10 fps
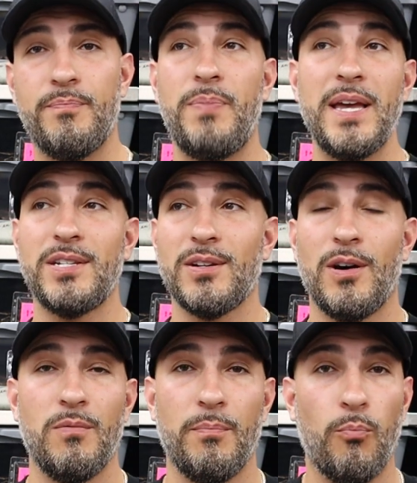based
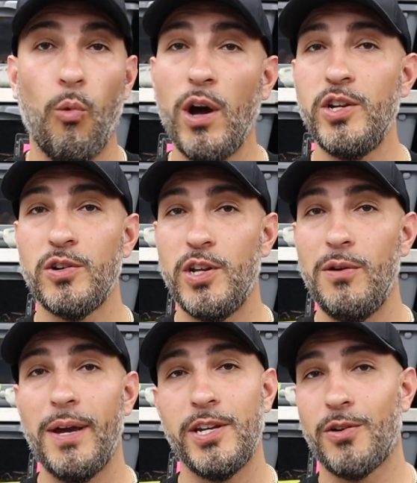on what you're
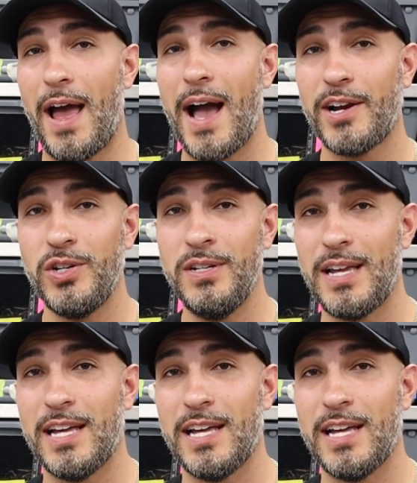doing and your actions,